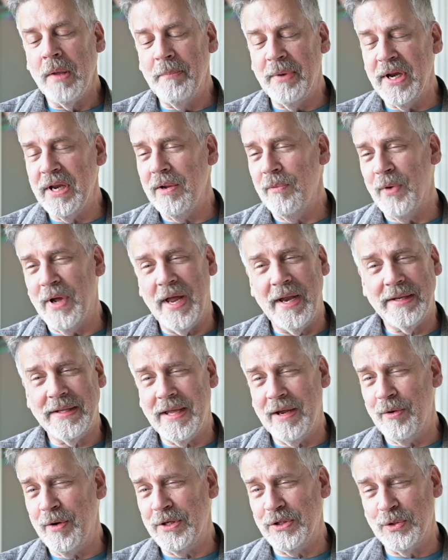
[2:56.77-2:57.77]
But anyway, I'd
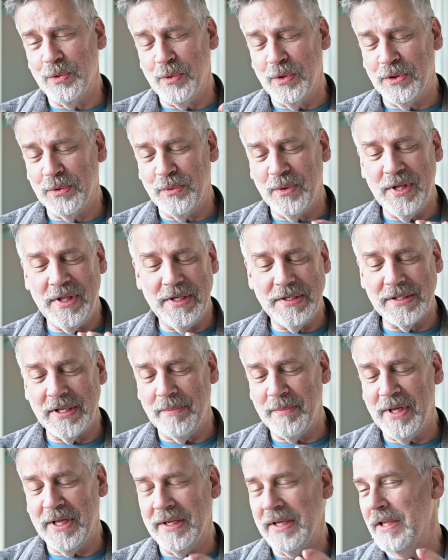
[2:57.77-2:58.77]
carry two or three of these
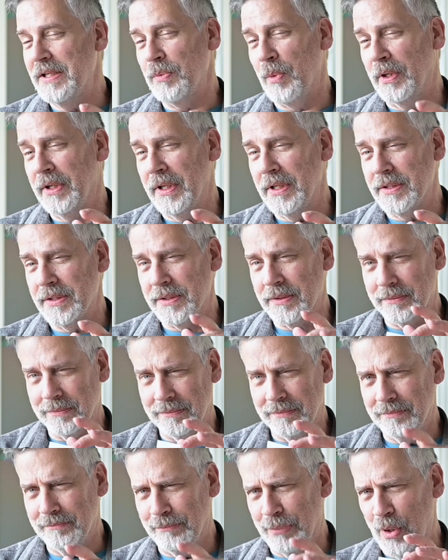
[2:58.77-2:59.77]
on me in case one gets
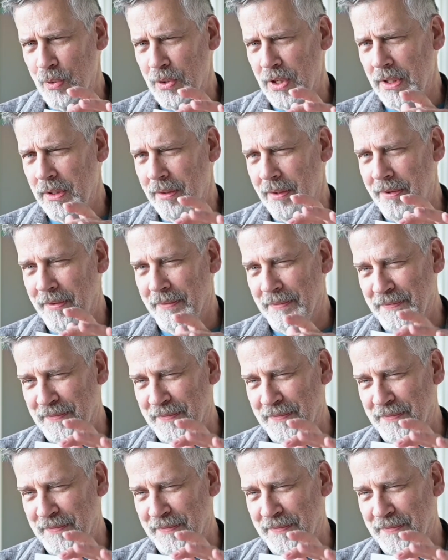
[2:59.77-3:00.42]
broken.